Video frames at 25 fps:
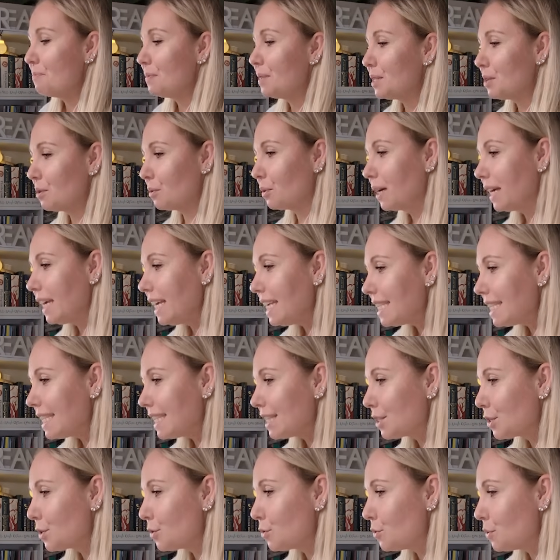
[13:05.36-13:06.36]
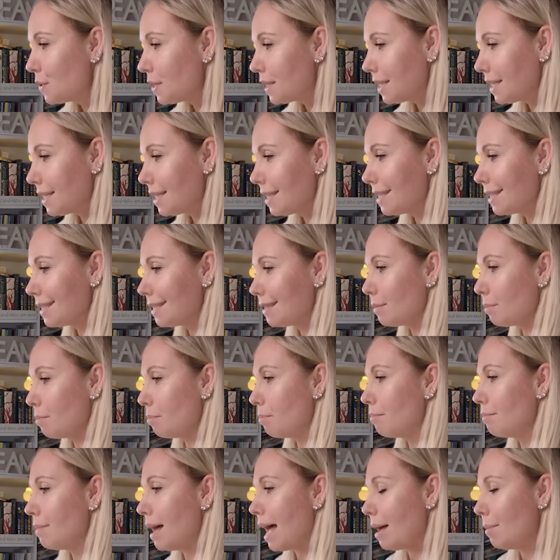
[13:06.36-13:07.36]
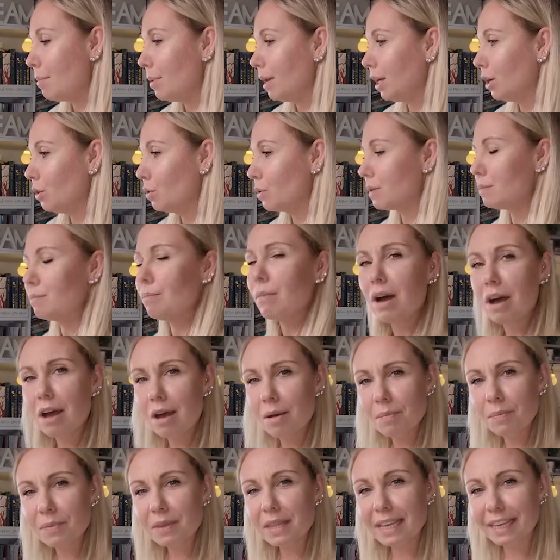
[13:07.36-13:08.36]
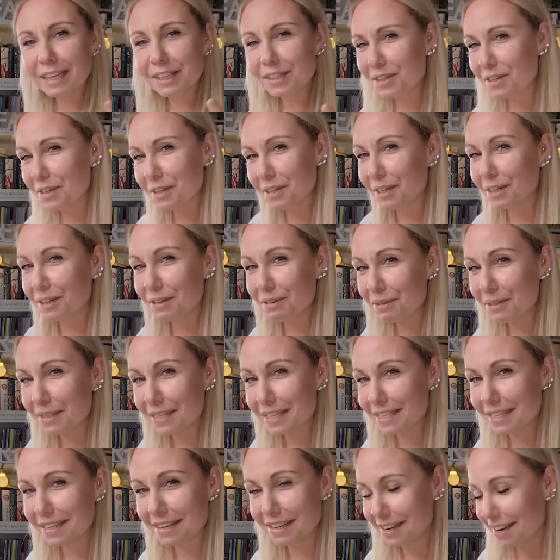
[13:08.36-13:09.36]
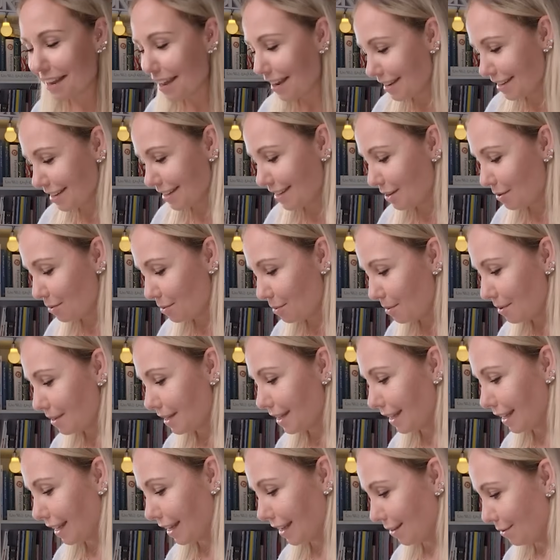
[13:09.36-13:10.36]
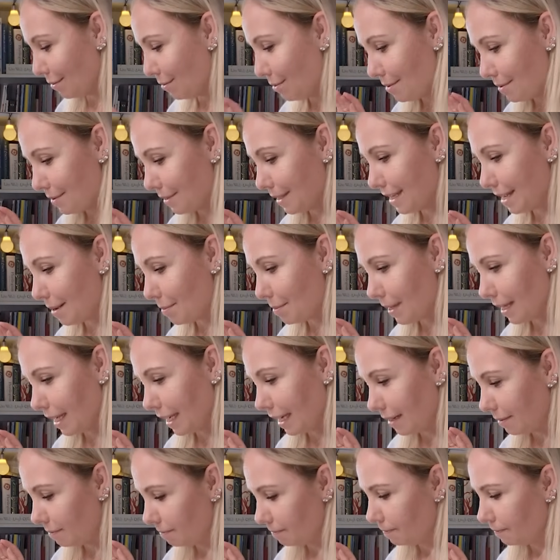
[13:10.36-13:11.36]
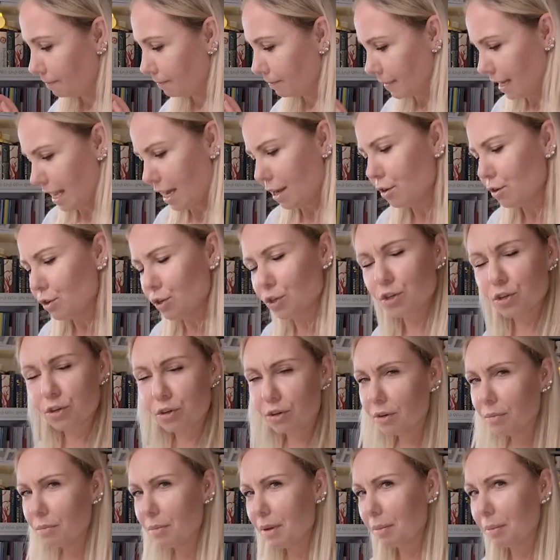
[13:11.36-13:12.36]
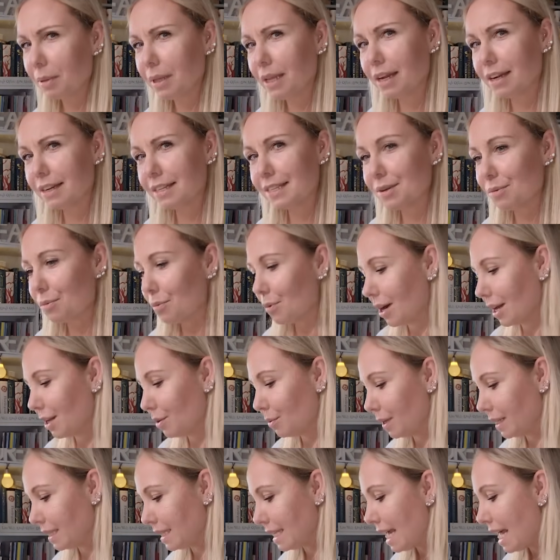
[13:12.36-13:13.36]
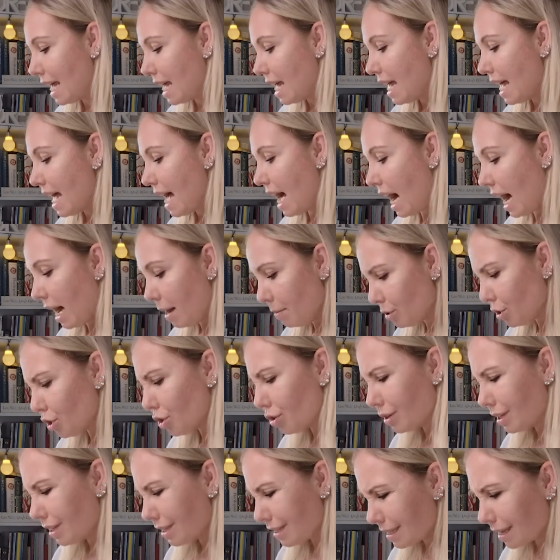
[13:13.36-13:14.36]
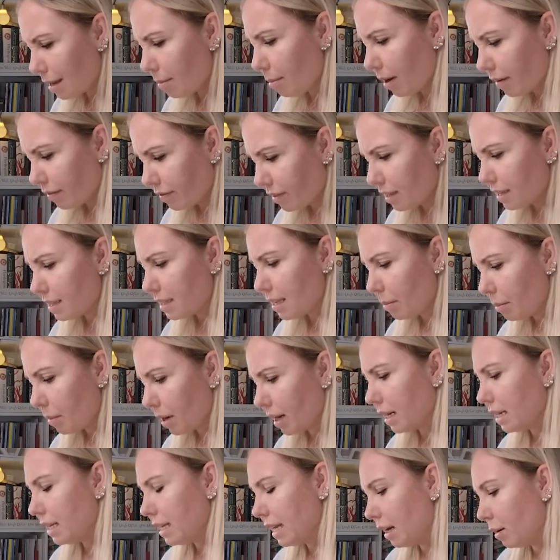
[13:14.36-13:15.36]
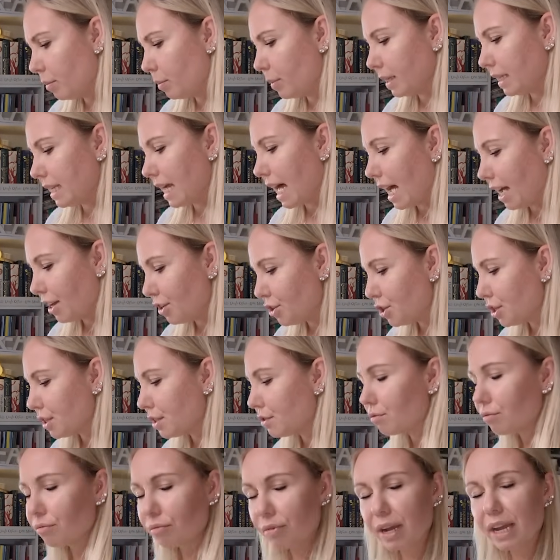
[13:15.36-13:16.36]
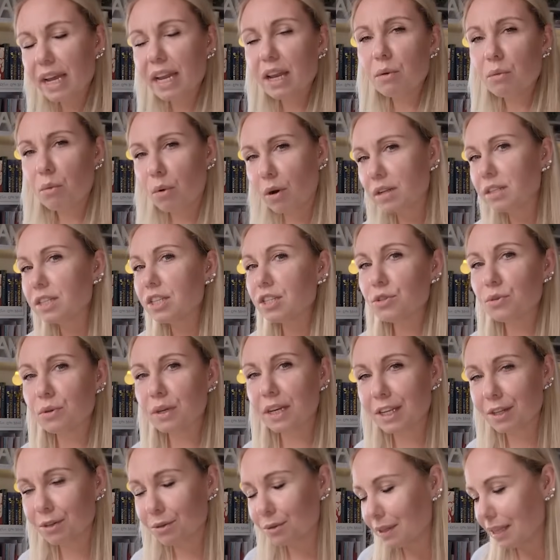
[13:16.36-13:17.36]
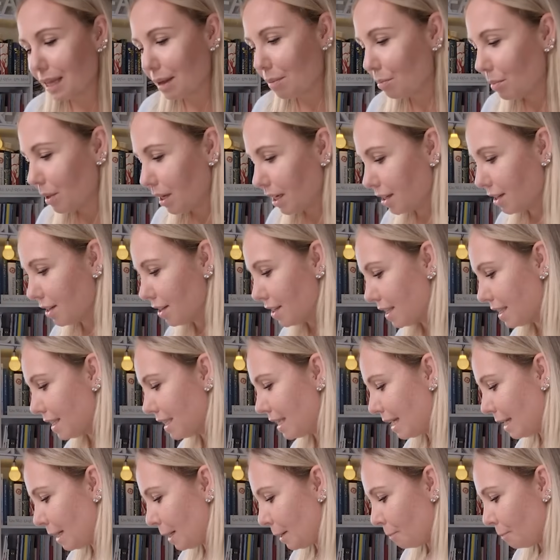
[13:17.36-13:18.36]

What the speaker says: So gooses, Emily goes, Mom, gooses are not in the woods. I'm like, are you sure? Maybe there are some wild ones. I'm sure some are there, but I just really wanted to include them because